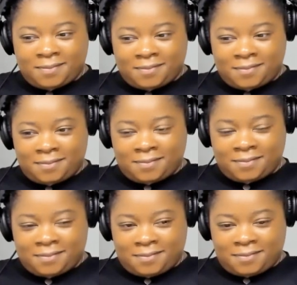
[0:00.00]

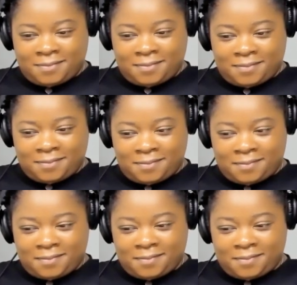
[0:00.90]

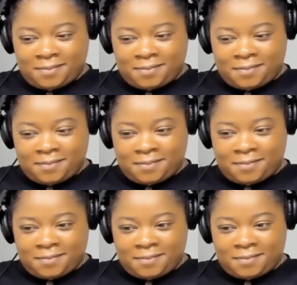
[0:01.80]

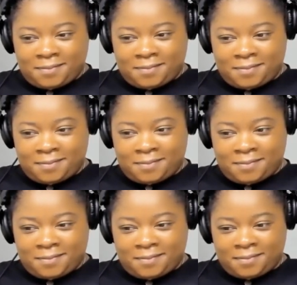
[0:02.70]

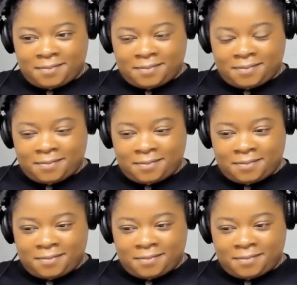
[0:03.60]

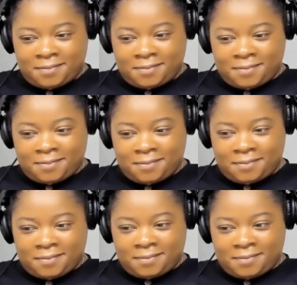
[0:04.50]

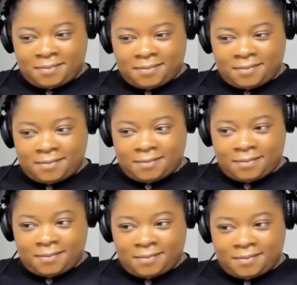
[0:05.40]

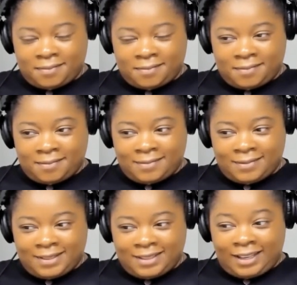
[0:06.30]

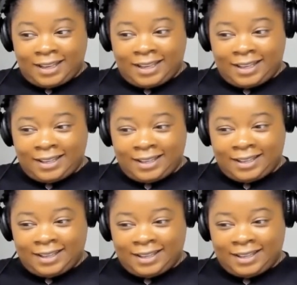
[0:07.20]
The person shown says nothing.